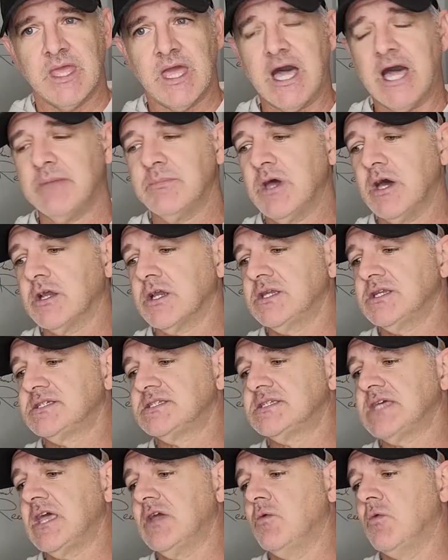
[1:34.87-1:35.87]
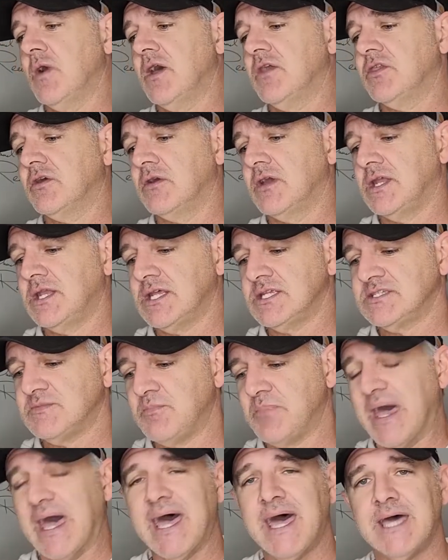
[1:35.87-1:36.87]
I'm not going to say whether it is
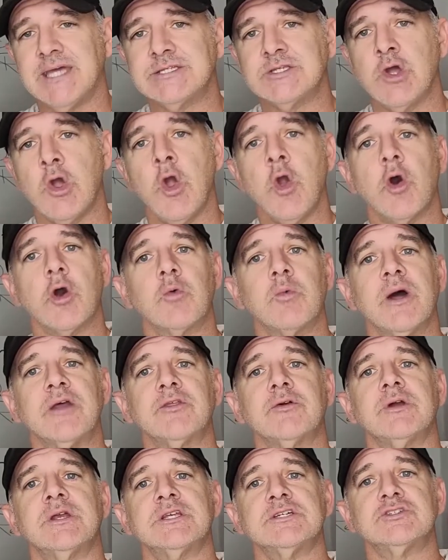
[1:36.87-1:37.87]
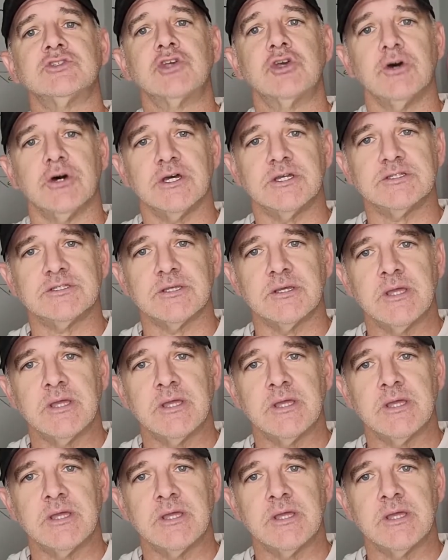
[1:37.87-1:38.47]
bad or whether it is good.